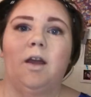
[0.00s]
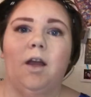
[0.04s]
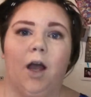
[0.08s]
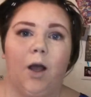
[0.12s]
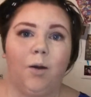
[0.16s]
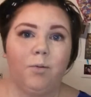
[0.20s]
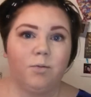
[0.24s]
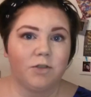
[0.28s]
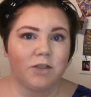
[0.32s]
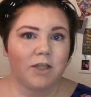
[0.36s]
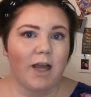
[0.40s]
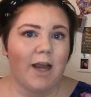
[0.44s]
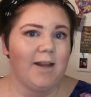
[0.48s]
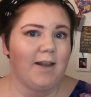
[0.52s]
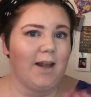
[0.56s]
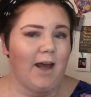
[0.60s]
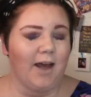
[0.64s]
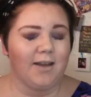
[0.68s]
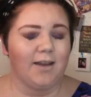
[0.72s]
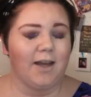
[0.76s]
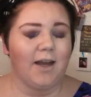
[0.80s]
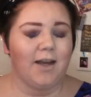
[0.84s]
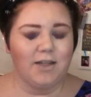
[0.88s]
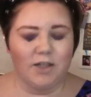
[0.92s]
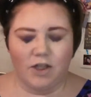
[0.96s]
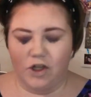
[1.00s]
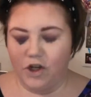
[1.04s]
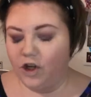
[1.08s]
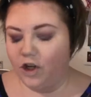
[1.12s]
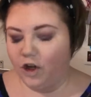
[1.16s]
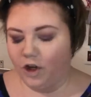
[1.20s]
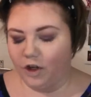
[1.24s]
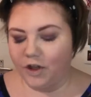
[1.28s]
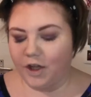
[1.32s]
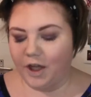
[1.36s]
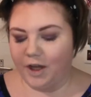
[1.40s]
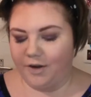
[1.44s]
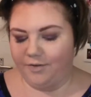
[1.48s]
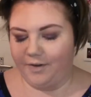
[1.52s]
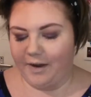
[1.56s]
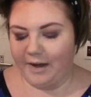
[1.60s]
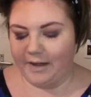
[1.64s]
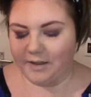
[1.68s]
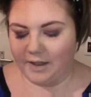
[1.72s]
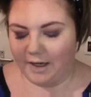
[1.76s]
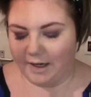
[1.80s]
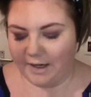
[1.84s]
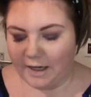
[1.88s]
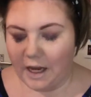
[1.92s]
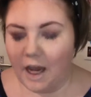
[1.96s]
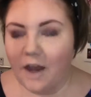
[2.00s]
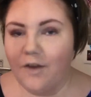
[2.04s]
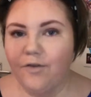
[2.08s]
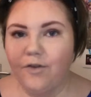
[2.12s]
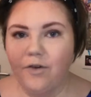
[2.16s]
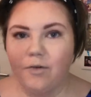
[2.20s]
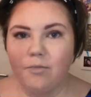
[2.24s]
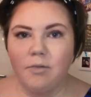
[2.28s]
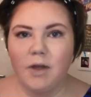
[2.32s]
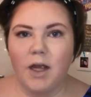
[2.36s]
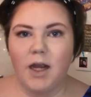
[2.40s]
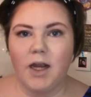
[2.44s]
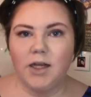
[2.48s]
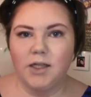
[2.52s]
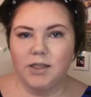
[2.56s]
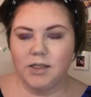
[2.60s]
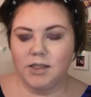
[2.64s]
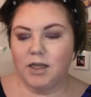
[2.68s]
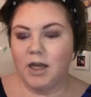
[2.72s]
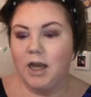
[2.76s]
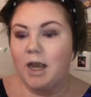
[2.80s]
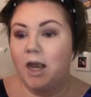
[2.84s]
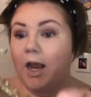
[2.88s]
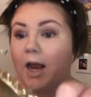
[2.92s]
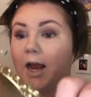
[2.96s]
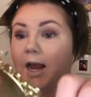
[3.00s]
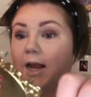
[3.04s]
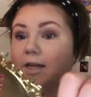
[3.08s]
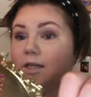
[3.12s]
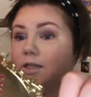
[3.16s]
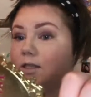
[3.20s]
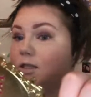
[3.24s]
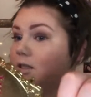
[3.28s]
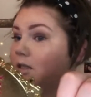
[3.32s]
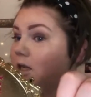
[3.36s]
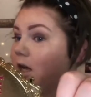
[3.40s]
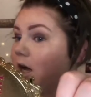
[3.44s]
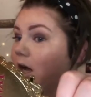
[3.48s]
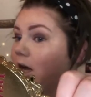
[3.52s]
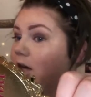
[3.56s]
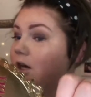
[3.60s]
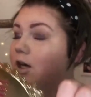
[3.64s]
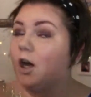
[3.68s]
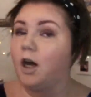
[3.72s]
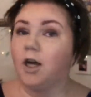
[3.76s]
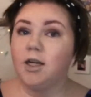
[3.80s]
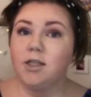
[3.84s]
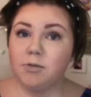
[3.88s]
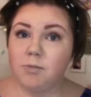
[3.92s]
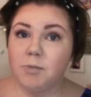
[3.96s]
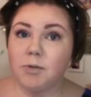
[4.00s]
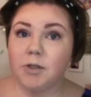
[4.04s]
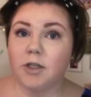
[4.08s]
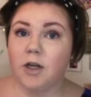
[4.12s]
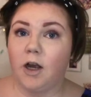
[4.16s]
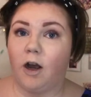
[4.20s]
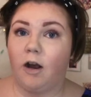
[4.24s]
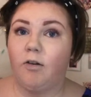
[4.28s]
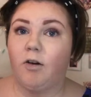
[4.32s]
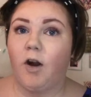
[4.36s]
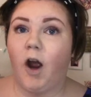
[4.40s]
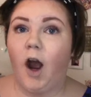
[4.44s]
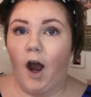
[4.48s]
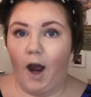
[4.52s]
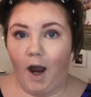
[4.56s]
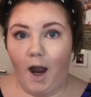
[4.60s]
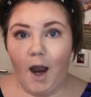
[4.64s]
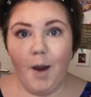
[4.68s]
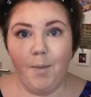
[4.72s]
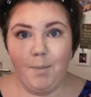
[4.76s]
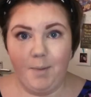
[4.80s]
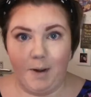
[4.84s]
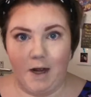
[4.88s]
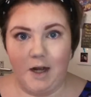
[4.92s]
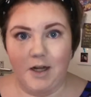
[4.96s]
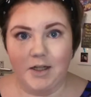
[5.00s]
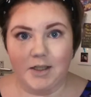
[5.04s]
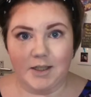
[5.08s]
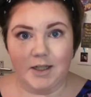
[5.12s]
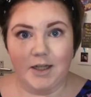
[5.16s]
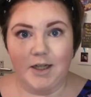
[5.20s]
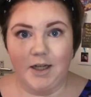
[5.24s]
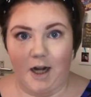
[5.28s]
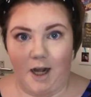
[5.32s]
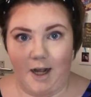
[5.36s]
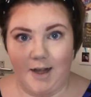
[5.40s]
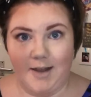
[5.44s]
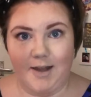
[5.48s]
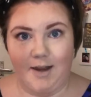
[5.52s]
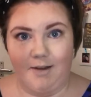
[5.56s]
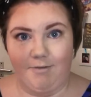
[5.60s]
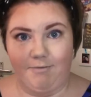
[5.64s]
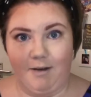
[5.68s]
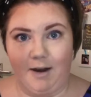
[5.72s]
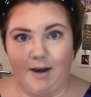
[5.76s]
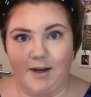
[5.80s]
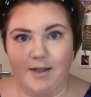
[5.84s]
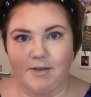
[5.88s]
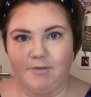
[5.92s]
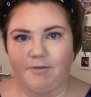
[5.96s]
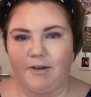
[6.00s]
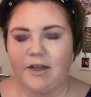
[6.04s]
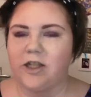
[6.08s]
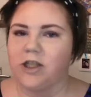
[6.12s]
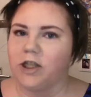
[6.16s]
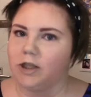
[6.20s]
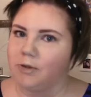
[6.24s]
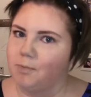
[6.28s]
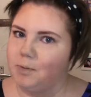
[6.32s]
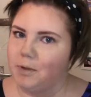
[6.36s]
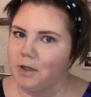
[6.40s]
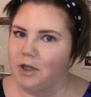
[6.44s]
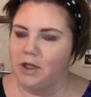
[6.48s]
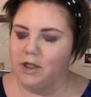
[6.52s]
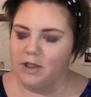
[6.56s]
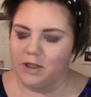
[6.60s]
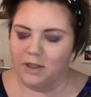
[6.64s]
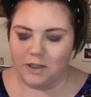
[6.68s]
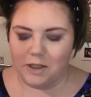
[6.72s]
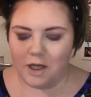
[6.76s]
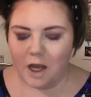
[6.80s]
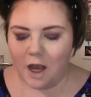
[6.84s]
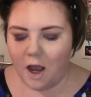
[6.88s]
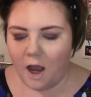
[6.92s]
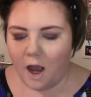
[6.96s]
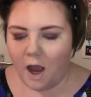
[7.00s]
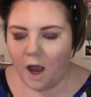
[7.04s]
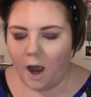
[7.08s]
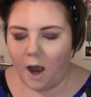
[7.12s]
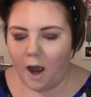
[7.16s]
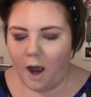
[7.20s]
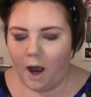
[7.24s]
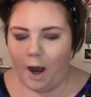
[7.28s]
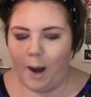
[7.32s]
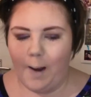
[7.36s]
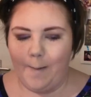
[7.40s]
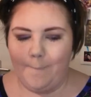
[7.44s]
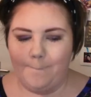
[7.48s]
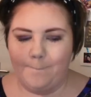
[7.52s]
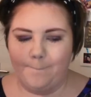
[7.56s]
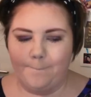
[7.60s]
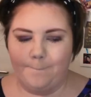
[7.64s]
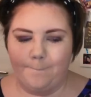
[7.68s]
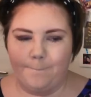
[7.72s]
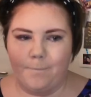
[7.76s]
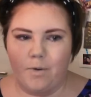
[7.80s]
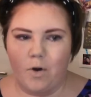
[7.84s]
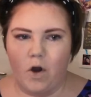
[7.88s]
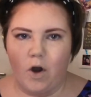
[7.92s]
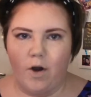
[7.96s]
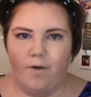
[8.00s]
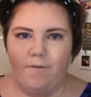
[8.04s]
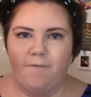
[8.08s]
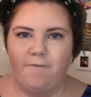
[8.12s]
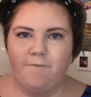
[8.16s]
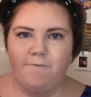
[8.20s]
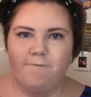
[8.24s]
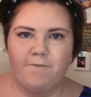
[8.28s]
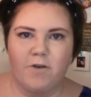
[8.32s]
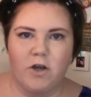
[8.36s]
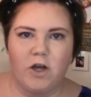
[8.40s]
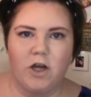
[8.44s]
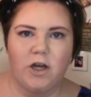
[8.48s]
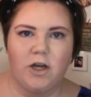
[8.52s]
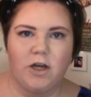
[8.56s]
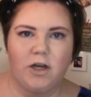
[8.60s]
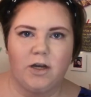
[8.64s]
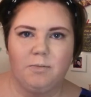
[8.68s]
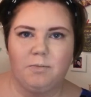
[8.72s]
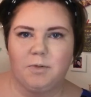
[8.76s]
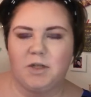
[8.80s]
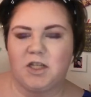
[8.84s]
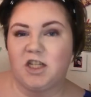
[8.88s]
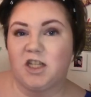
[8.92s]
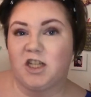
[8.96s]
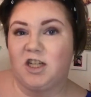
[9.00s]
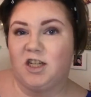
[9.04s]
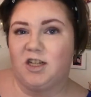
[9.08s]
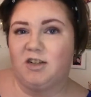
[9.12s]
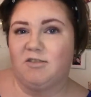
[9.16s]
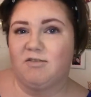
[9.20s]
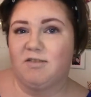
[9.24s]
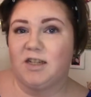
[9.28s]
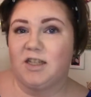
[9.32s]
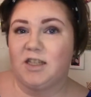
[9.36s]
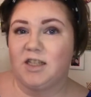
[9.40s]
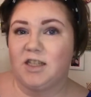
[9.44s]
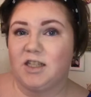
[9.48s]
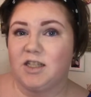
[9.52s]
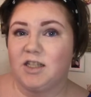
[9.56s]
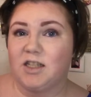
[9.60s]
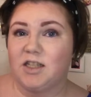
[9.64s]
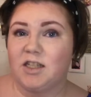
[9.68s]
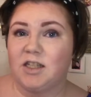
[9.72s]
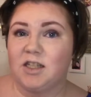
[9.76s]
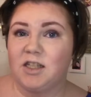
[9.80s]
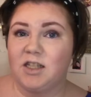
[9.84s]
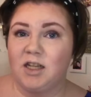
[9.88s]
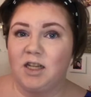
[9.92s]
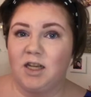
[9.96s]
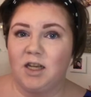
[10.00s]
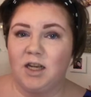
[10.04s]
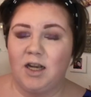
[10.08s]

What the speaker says: I will say that is not the effect I get from this. It's a nice mascara. I personally like the effect of it just because I prefer a mascara that's